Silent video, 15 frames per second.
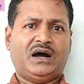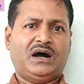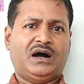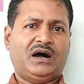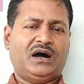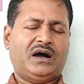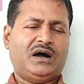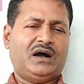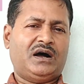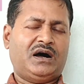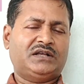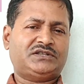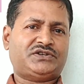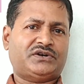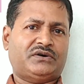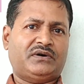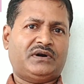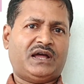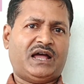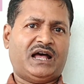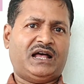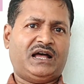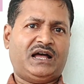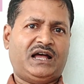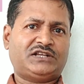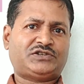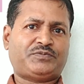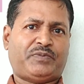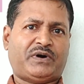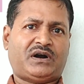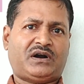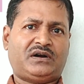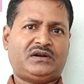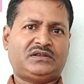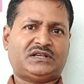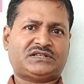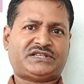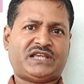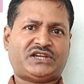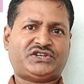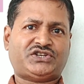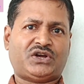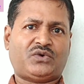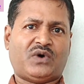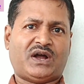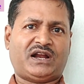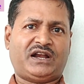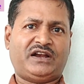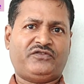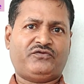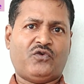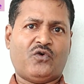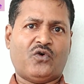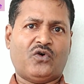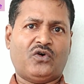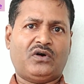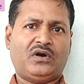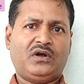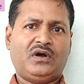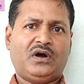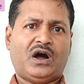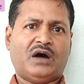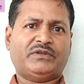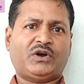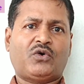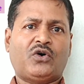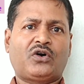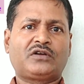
Answer: as per the Section 104 of the